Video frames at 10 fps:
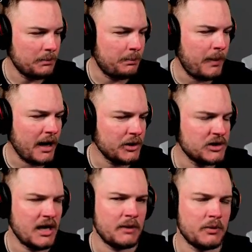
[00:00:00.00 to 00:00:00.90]

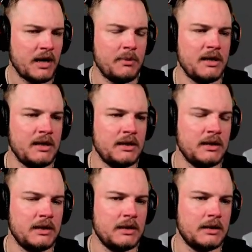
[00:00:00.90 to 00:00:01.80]
Biotech, would that
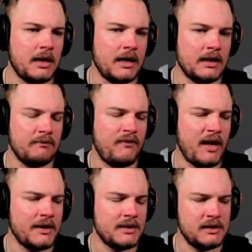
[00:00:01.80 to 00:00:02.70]
be like
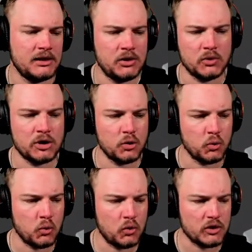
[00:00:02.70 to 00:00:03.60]
inventing new
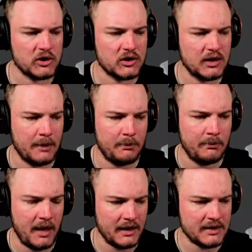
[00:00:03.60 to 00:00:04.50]
tools and
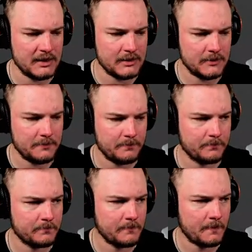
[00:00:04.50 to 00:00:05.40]
medicine?
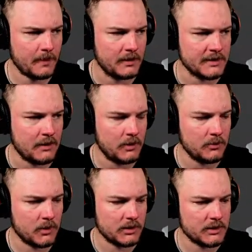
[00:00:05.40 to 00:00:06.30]
Is that what it
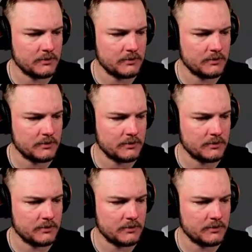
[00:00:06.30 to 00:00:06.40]
works?